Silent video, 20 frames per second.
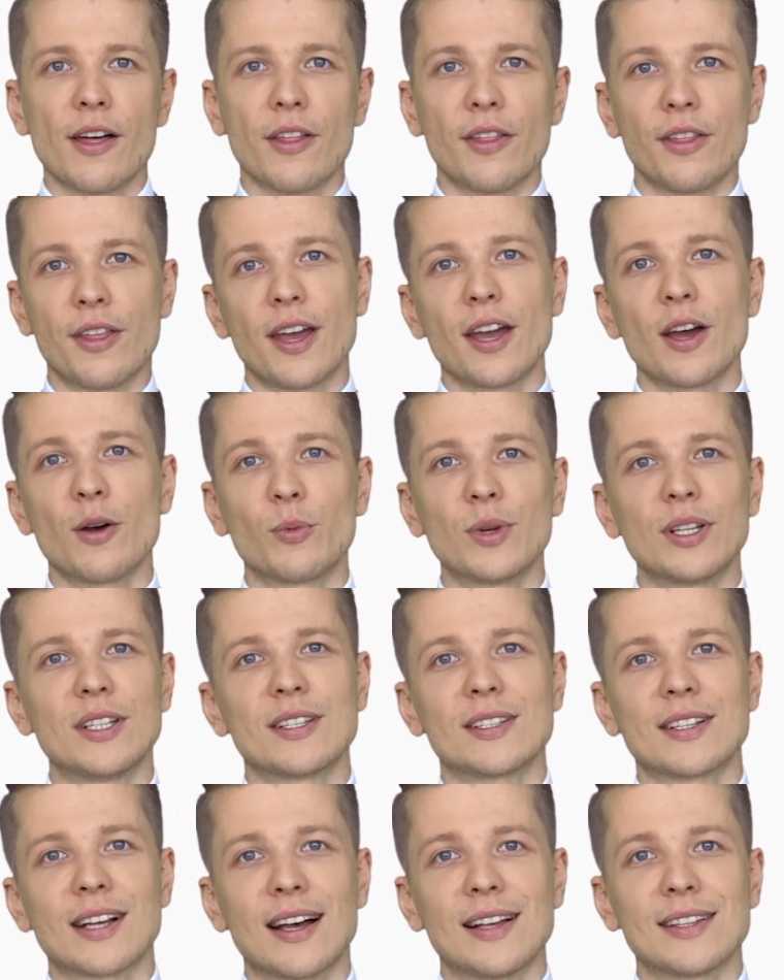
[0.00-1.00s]
there we
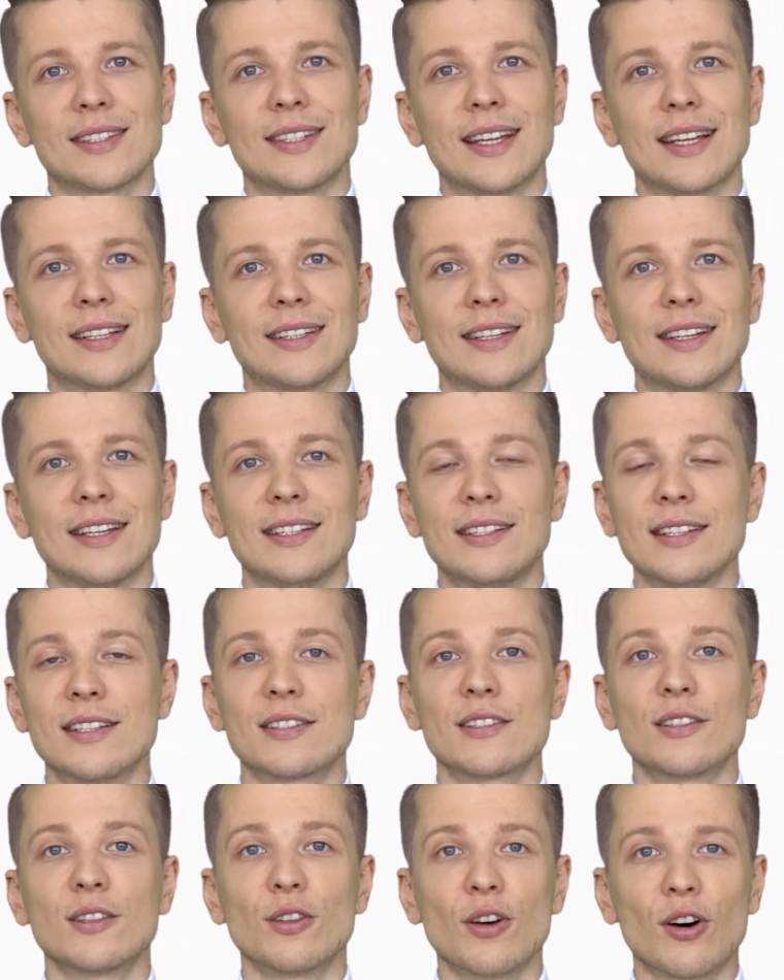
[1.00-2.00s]
discussed that it
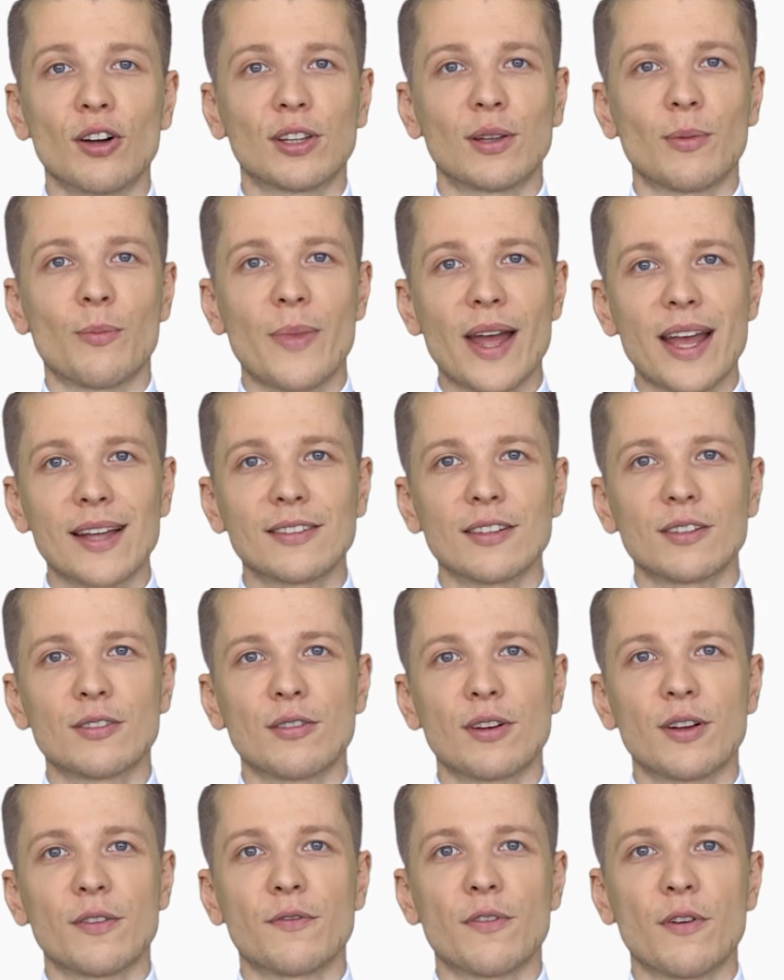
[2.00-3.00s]
is not
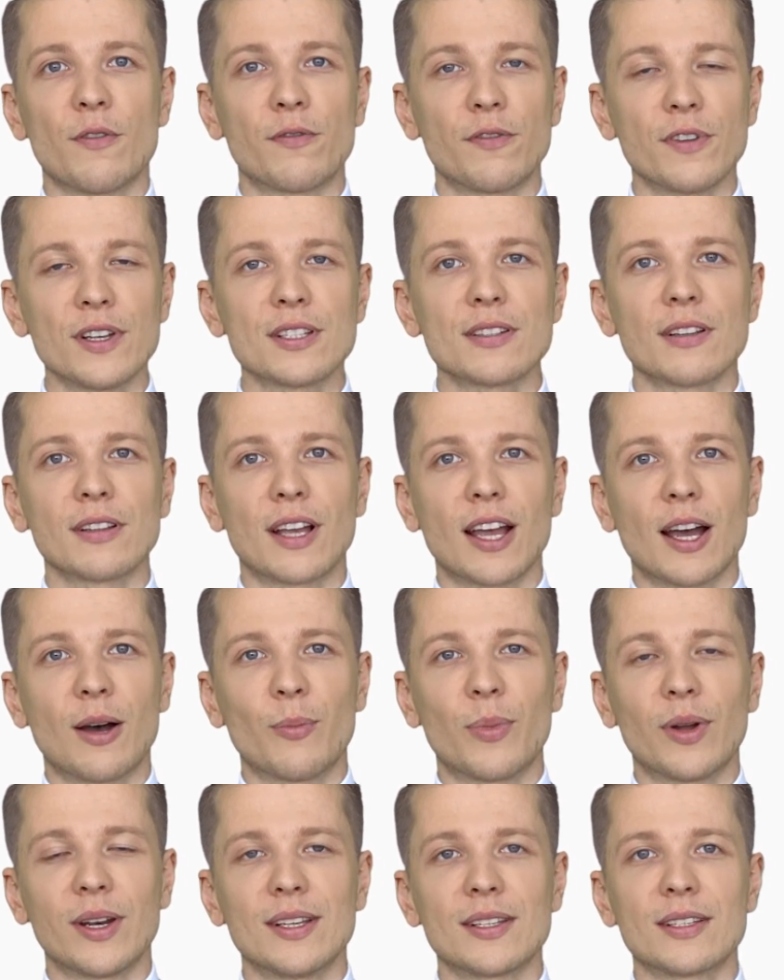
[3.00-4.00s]
mandatory for free zone
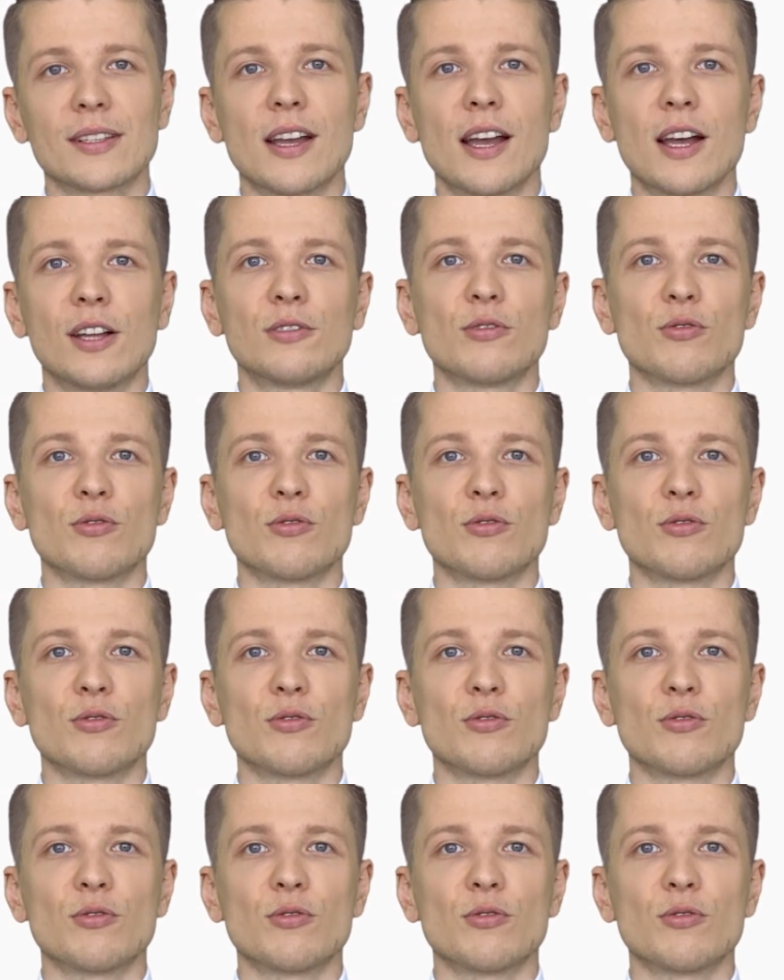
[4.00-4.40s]
companies